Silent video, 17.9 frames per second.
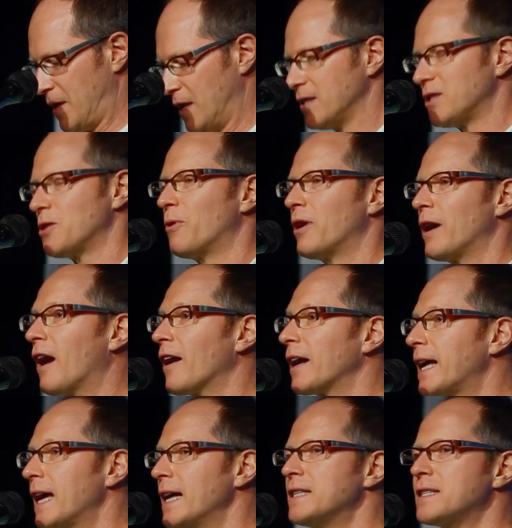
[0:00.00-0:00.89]
So our
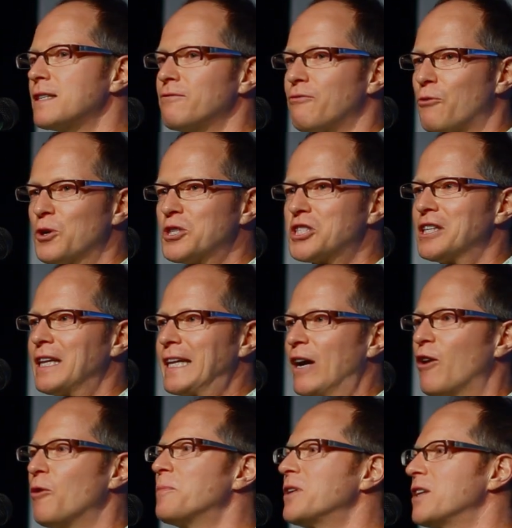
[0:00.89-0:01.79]
case
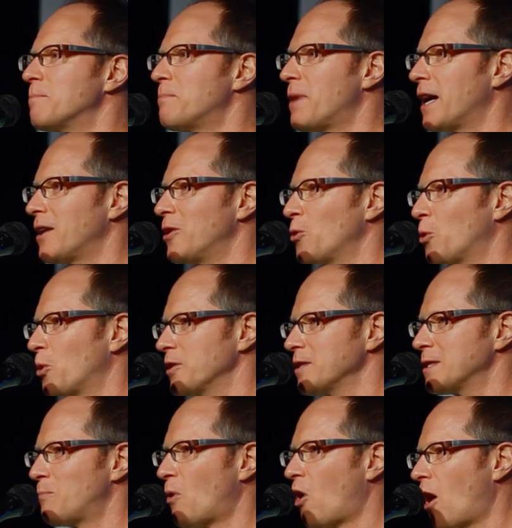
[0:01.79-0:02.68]
unfortunately opened a
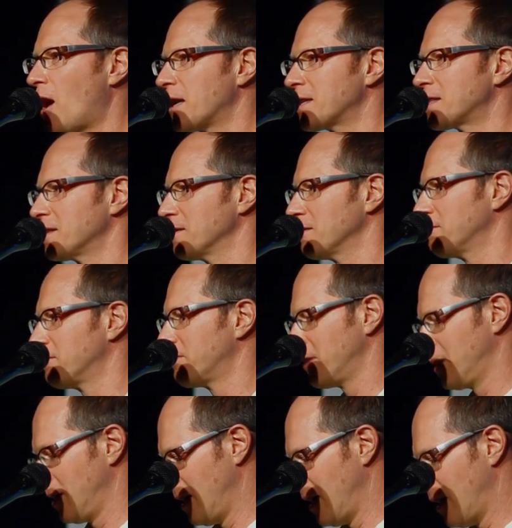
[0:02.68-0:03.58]
Pandora's box of
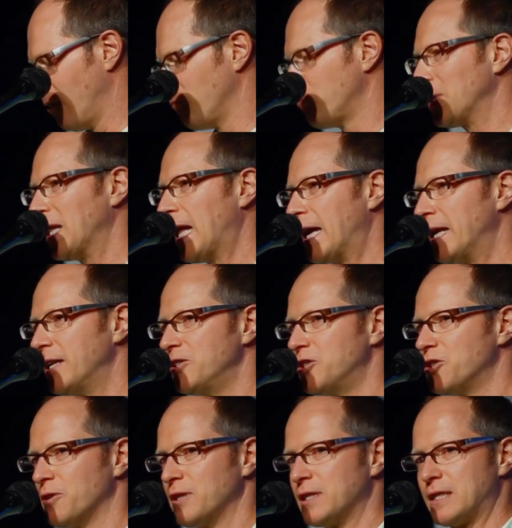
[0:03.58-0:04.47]
planning
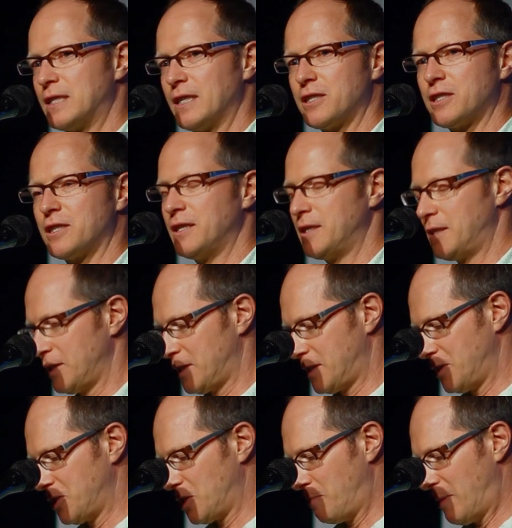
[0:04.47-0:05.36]
jurisdiction and
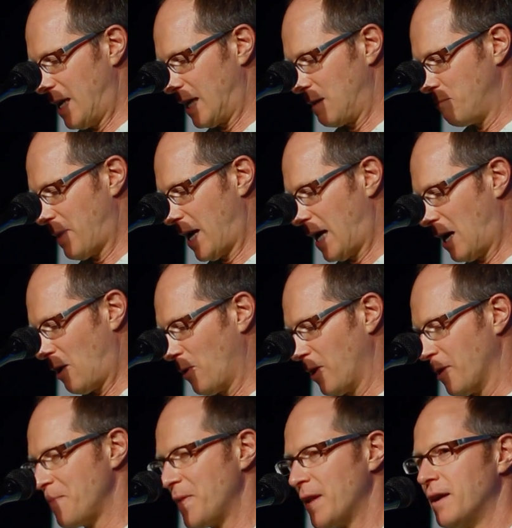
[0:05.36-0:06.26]
decision-making
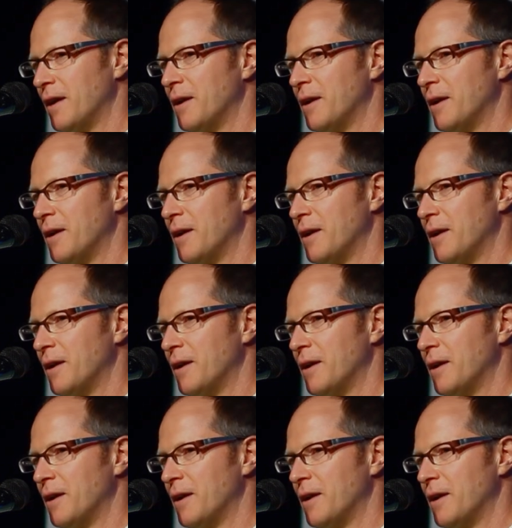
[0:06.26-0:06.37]
power.